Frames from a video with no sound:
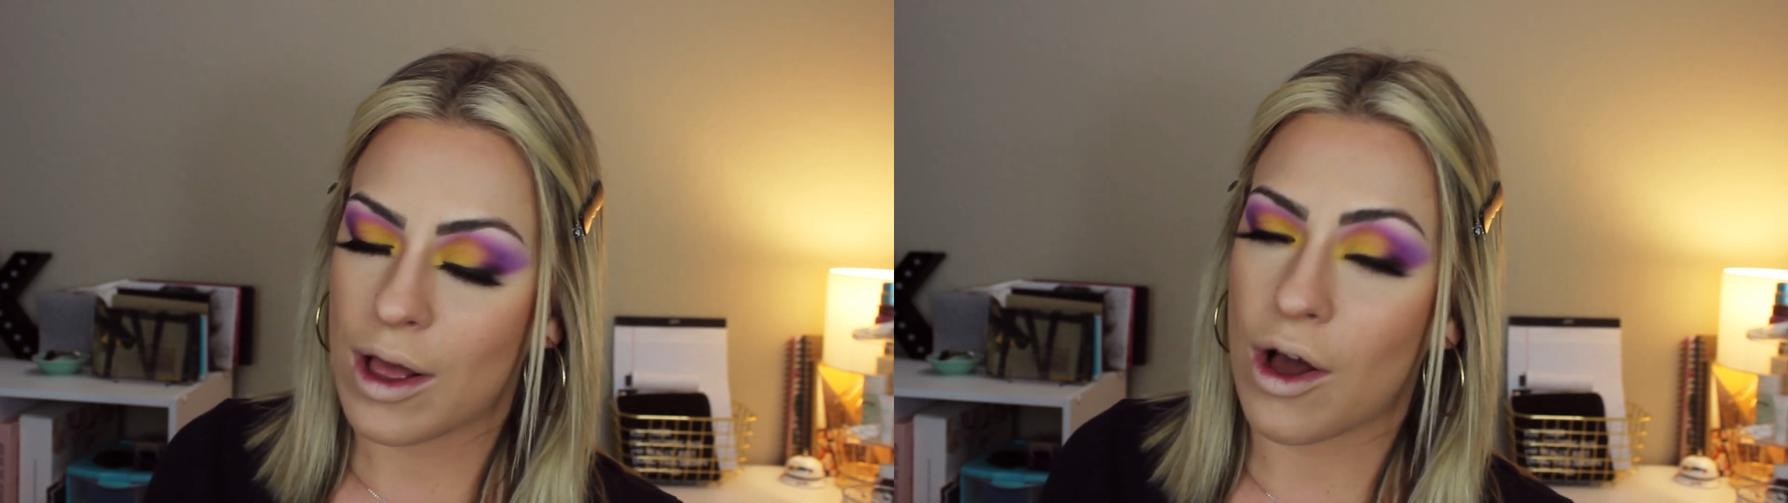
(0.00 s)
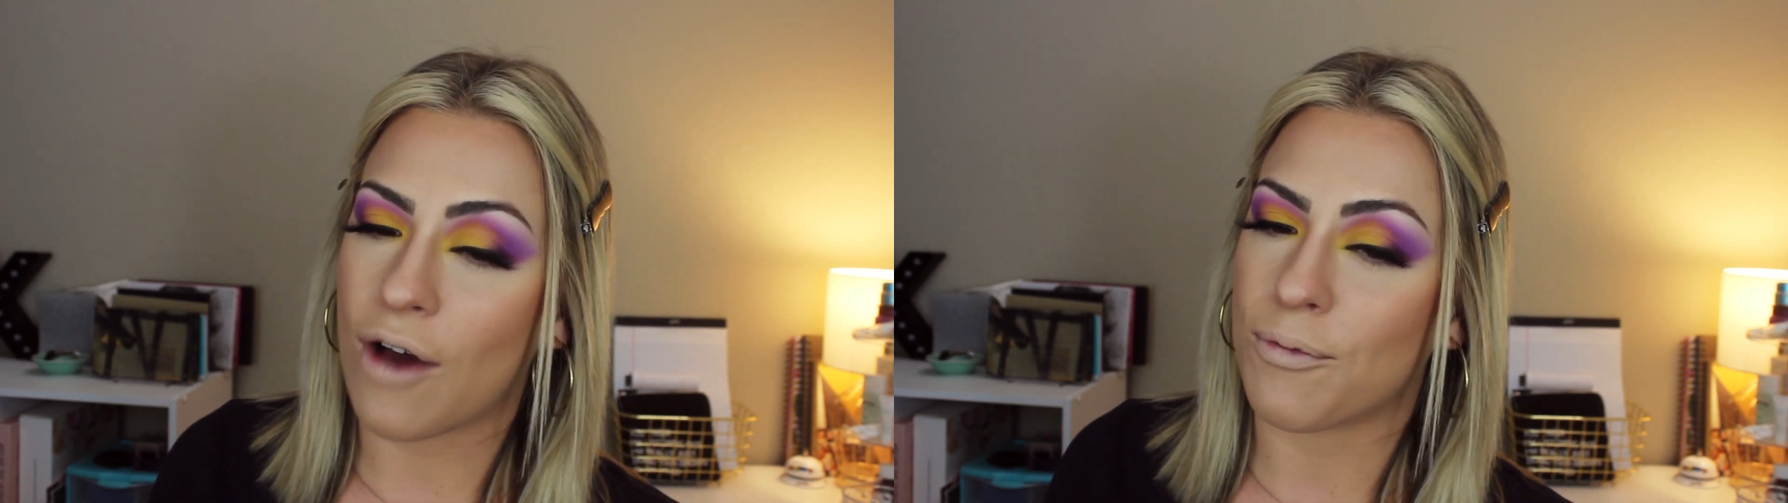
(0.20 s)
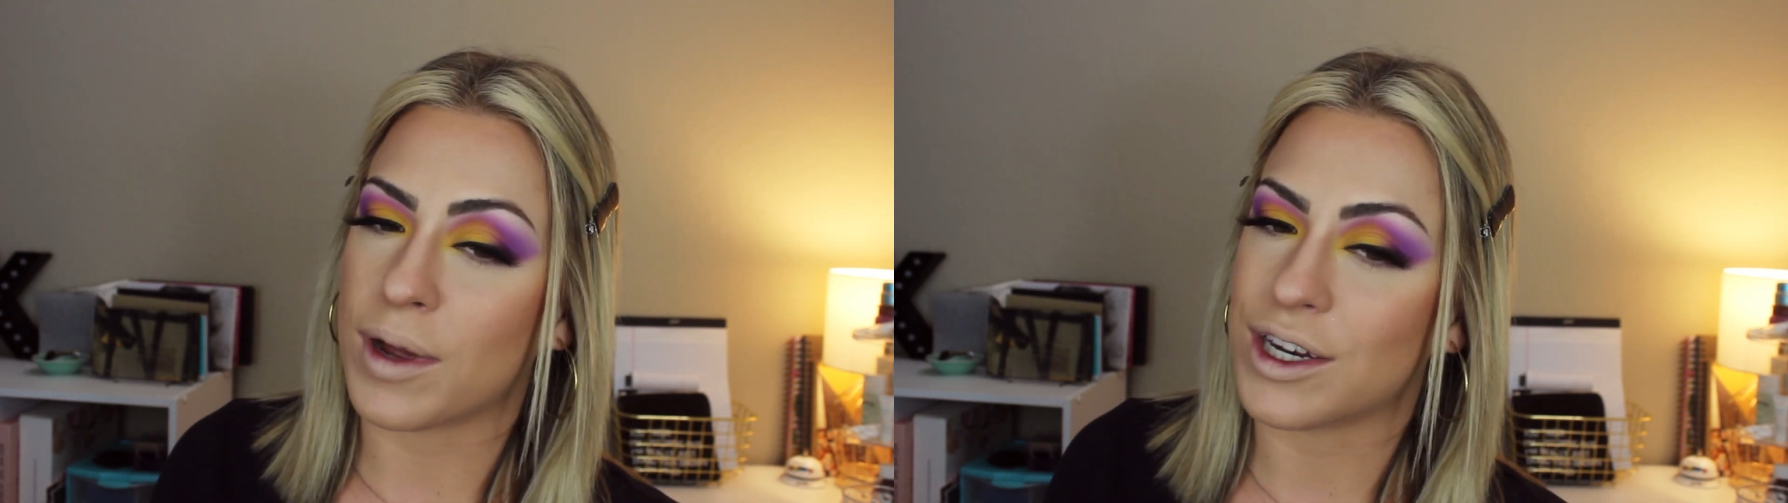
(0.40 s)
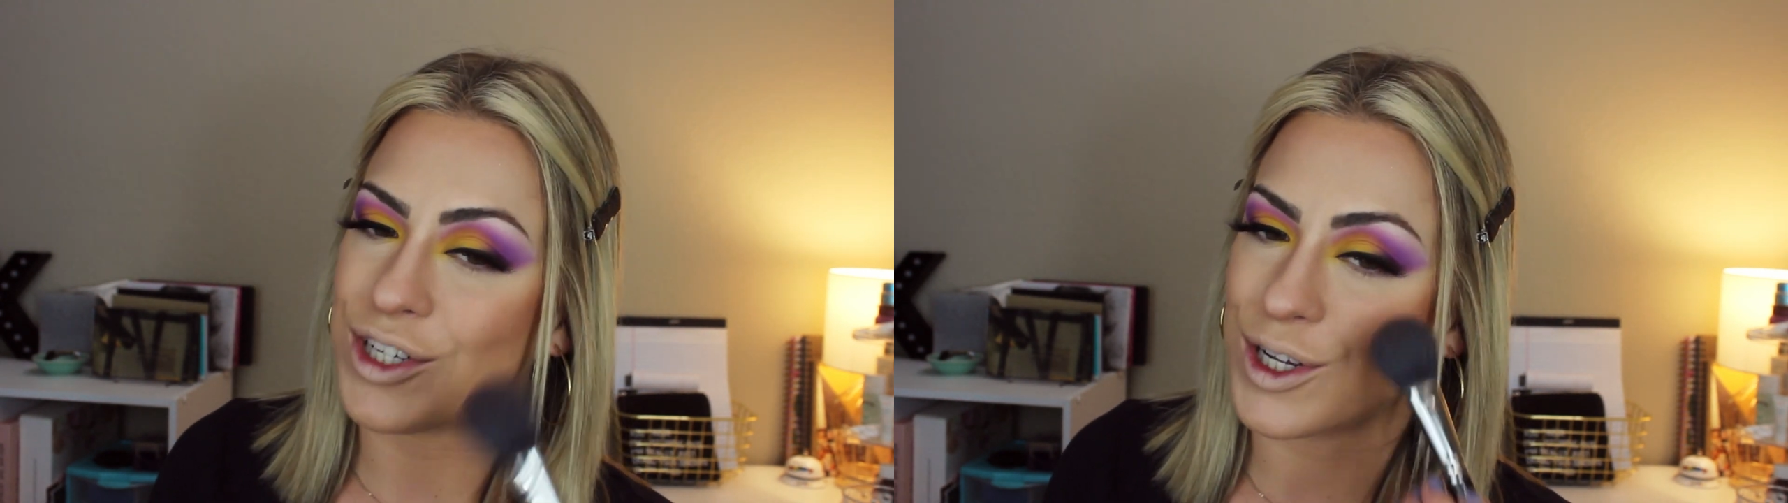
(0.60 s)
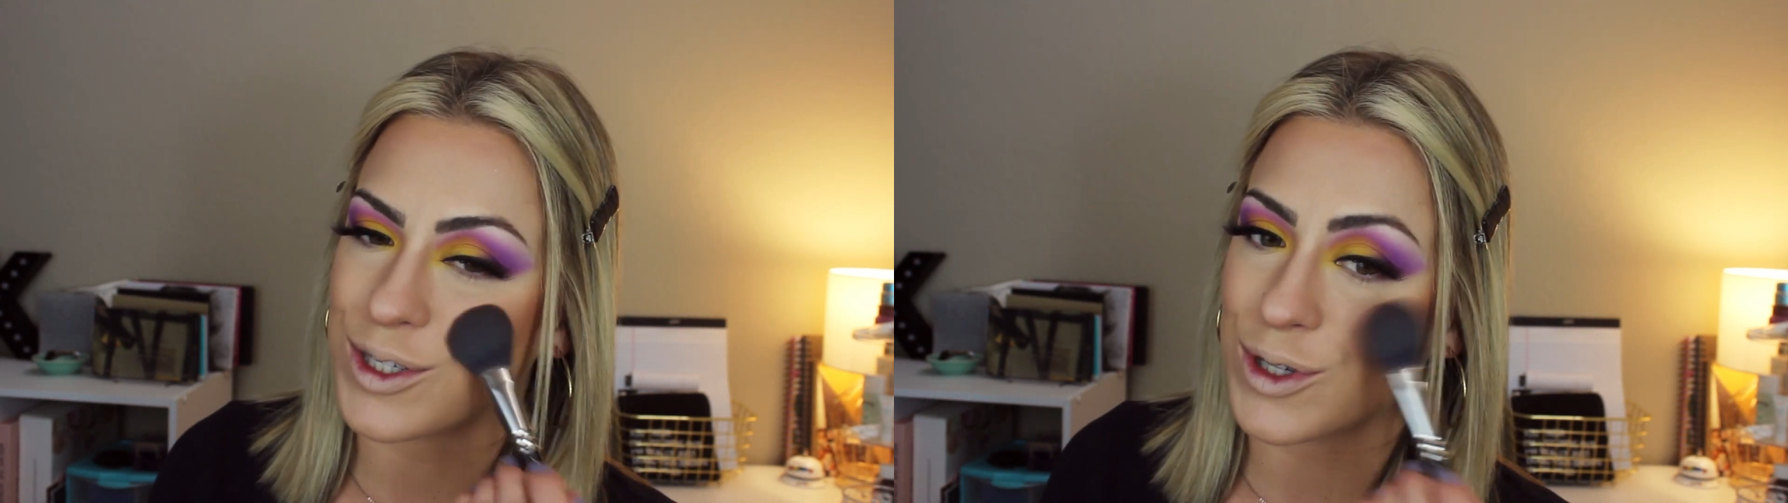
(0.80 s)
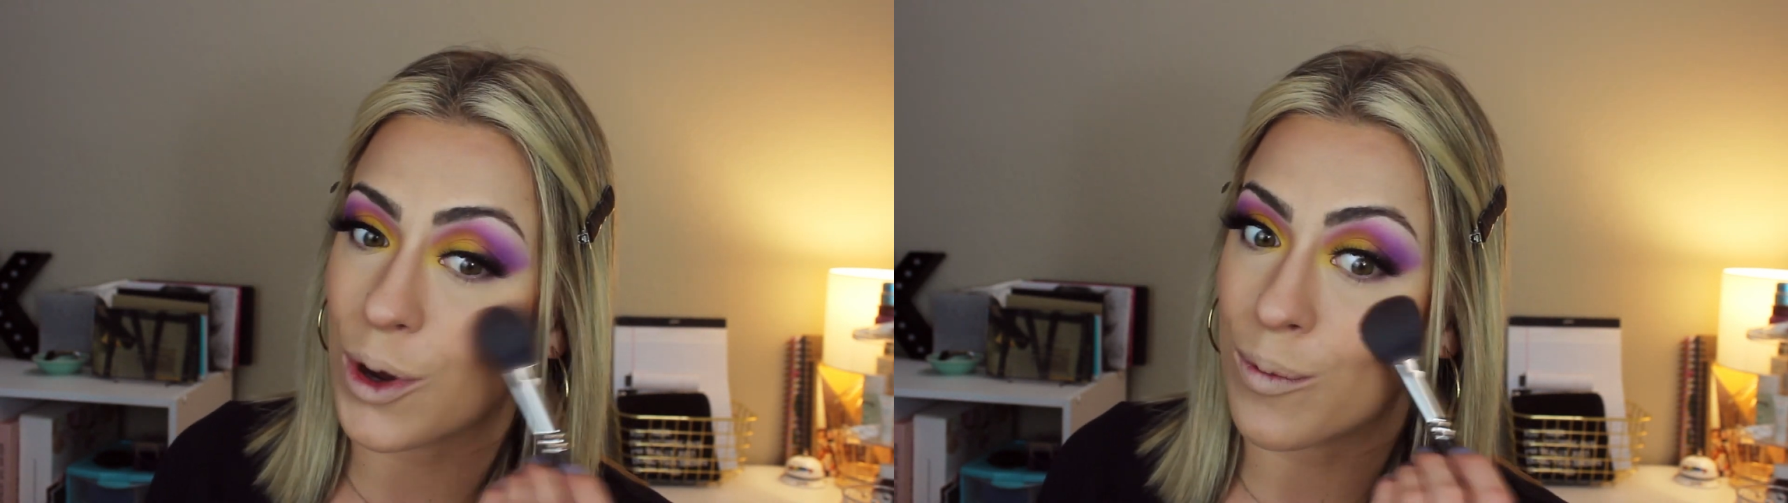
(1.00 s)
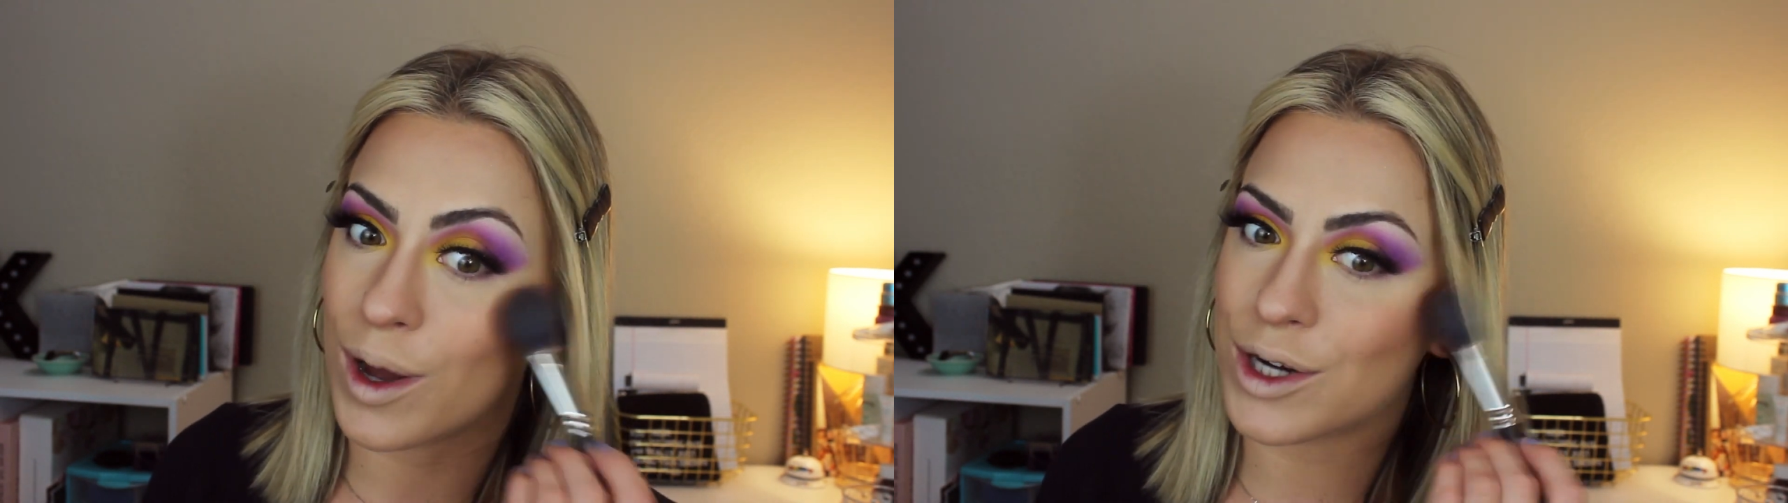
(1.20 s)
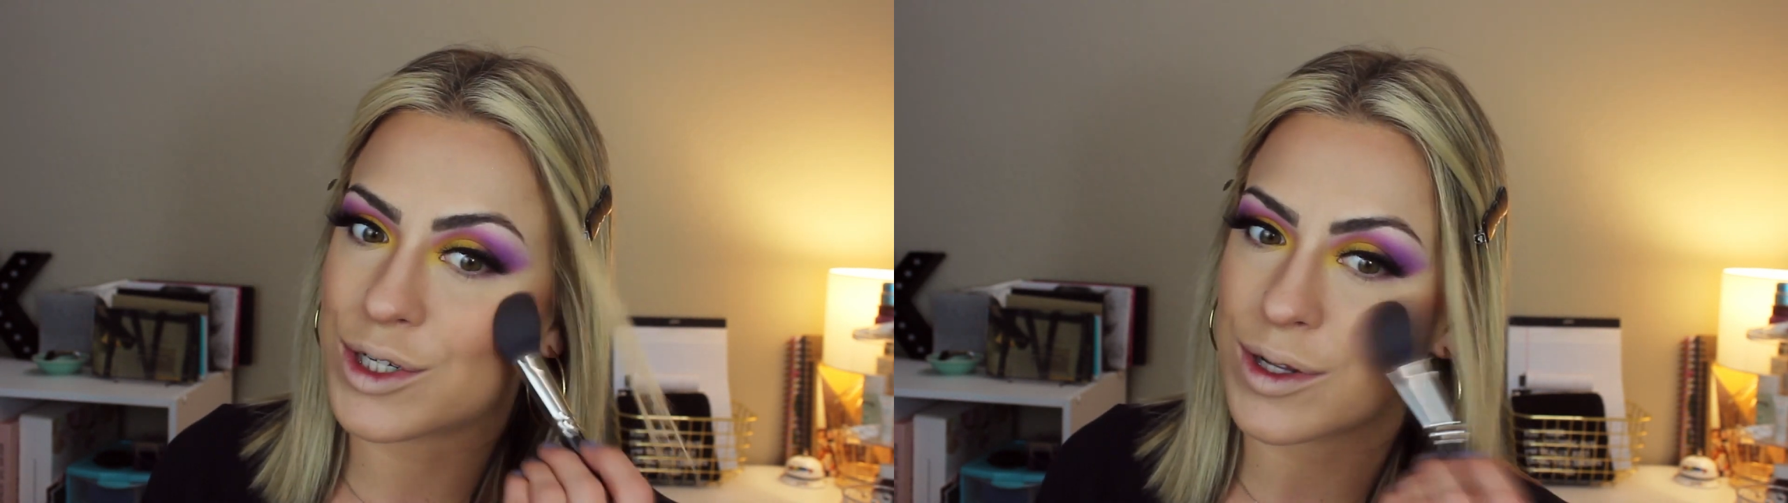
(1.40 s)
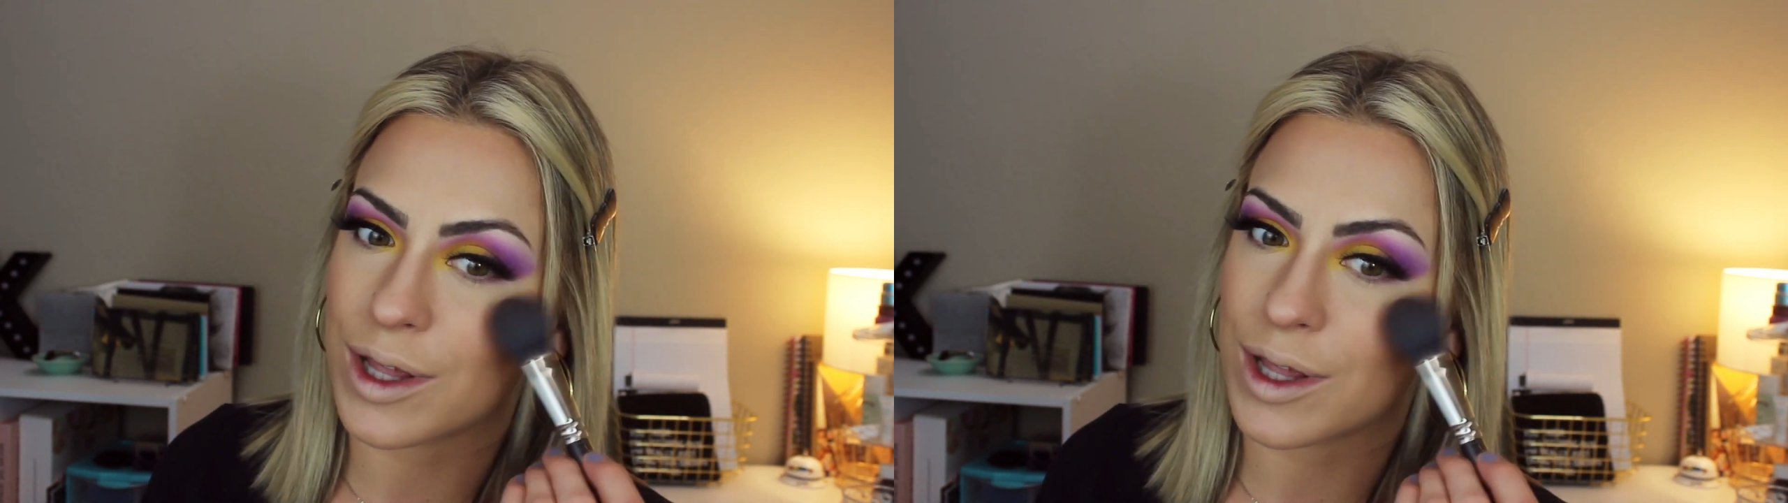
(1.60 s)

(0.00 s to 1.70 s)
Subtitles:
off my cheeks so much.